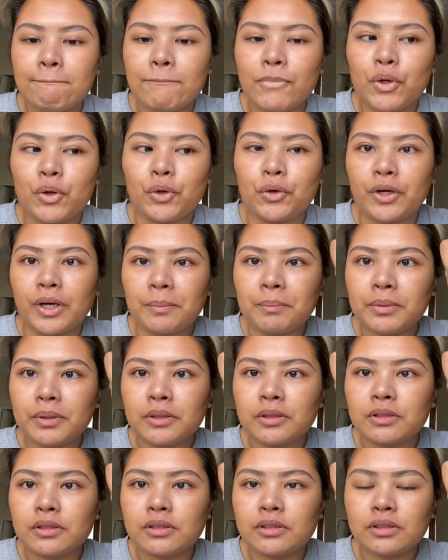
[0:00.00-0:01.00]
grip.
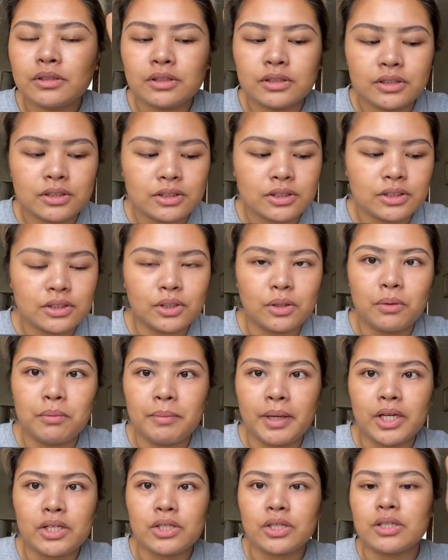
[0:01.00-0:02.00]
So
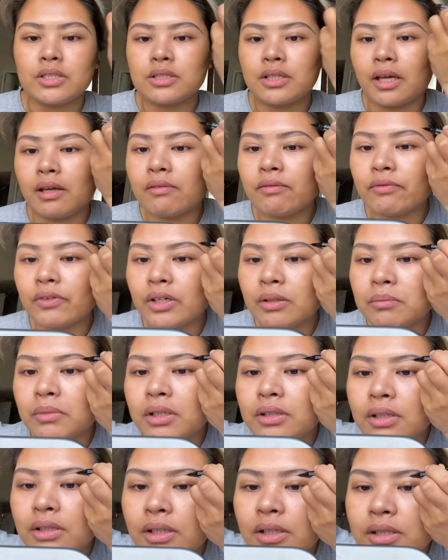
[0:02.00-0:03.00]
make sure it's like firm on
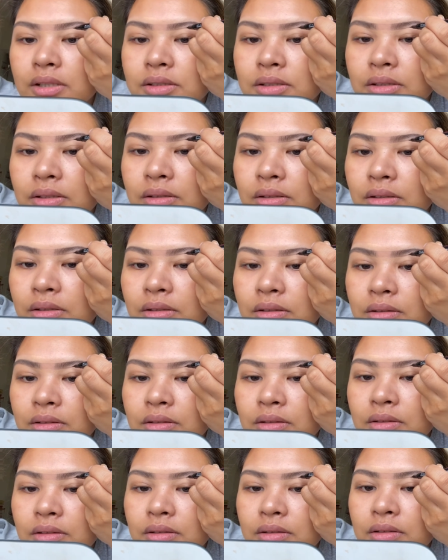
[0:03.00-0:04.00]
the desk
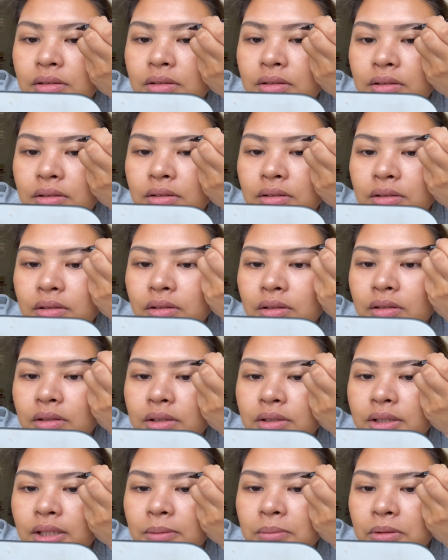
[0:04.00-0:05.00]
or on the
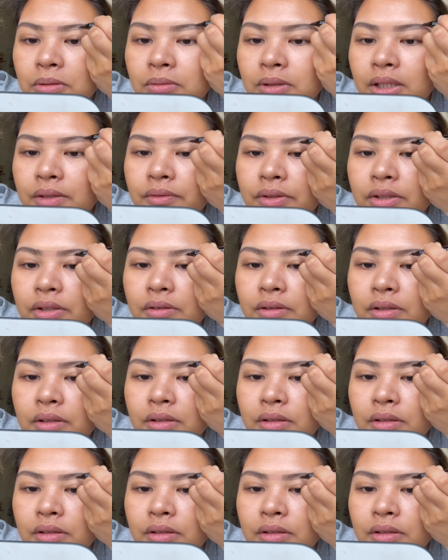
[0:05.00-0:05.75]
table, whatever you're doing.